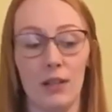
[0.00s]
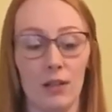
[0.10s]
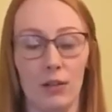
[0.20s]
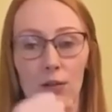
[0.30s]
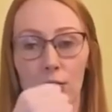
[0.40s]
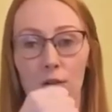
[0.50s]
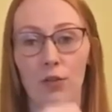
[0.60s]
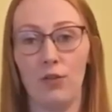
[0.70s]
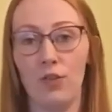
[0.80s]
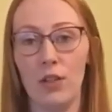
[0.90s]
So
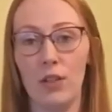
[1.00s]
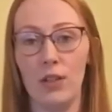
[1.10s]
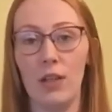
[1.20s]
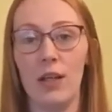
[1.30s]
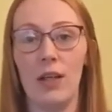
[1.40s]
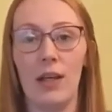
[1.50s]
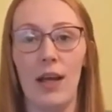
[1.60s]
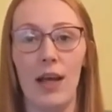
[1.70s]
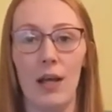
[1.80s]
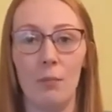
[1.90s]

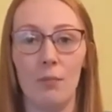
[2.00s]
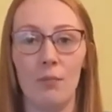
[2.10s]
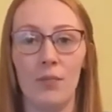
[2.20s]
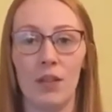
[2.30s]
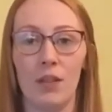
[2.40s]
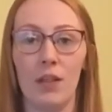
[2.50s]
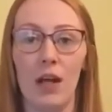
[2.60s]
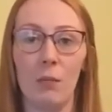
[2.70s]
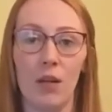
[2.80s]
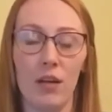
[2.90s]
G-M,
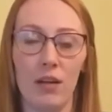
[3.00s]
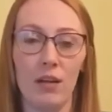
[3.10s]
grandmother.